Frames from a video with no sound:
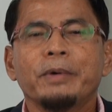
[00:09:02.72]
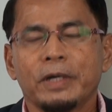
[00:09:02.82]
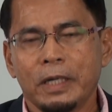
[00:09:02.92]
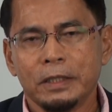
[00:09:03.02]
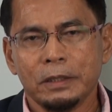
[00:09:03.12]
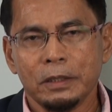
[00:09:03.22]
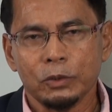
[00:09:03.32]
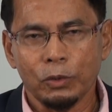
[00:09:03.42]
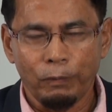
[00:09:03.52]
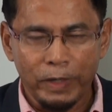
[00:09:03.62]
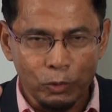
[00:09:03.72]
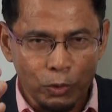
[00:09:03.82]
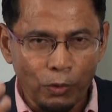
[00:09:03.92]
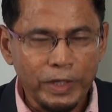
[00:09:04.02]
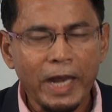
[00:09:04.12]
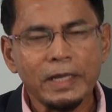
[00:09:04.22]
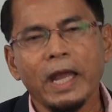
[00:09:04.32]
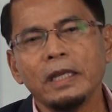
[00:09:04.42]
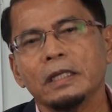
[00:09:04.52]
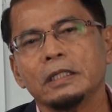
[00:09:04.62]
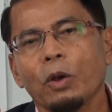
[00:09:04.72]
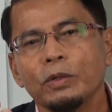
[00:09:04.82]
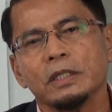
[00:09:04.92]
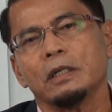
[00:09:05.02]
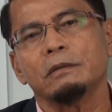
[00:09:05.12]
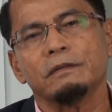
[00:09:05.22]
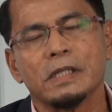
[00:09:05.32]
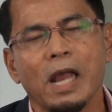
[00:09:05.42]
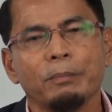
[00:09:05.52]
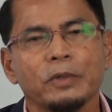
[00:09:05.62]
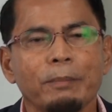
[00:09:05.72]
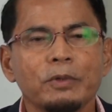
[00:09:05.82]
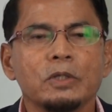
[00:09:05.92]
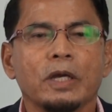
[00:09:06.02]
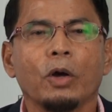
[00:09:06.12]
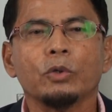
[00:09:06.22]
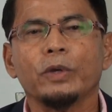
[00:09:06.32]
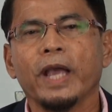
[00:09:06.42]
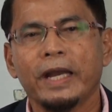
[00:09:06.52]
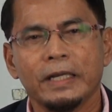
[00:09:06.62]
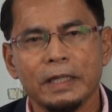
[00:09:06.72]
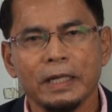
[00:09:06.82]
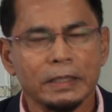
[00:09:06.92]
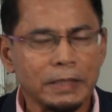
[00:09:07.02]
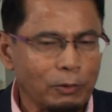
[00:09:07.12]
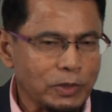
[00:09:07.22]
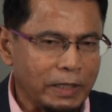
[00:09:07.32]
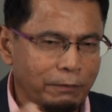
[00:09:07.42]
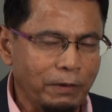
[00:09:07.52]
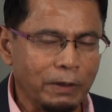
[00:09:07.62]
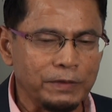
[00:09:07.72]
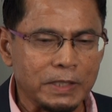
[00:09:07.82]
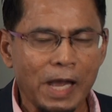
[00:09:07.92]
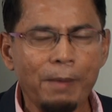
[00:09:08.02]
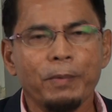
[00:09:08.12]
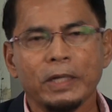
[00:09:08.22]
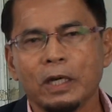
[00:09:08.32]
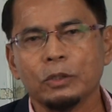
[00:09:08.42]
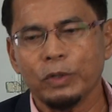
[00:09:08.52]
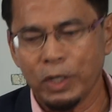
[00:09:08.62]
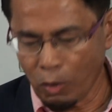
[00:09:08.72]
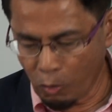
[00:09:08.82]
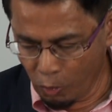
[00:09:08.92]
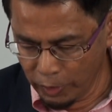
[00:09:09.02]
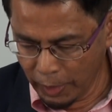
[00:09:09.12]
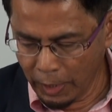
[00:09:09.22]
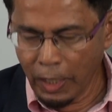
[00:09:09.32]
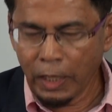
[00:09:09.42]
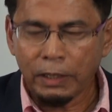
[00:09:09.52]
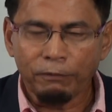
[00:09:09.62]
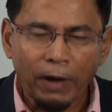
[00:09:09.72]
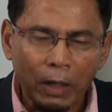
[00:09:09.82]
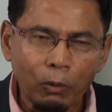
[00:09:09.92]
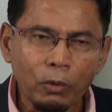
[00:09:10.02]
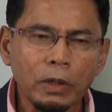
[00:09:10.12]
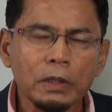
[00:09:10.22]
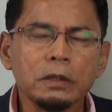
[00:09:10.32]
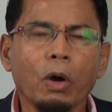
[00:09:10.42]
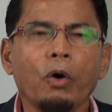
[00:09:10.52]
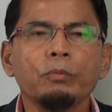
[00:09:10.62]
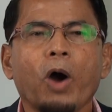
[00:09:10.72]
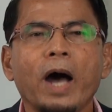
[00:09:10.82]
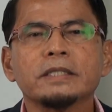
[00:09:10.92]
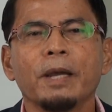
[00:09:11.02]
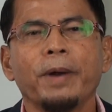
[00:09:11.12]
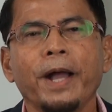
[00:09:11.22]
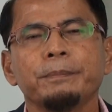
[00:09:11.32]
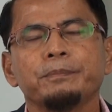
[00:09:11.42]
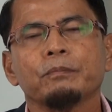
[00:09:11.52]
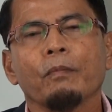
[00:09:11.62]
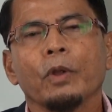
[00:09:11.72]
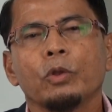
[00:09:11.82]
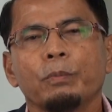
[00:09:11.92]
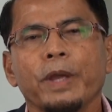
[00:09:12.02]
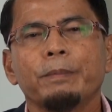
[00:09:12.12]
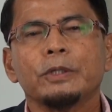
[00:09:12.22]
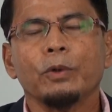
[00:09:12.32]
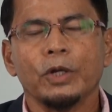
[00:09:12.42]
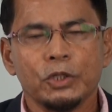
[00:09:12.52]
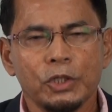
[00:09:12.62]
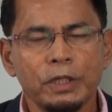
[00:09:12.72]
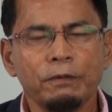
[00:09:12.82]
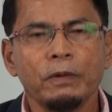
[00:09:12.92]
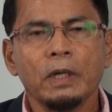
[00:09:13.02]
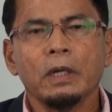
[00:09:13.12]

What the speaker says: a reality. So when you know that, then it is consonant with Islam. That means you're not doing anything that's outside the field of Islam, but you're doing your own tafakkur, your own muhasabah, to be able to achieve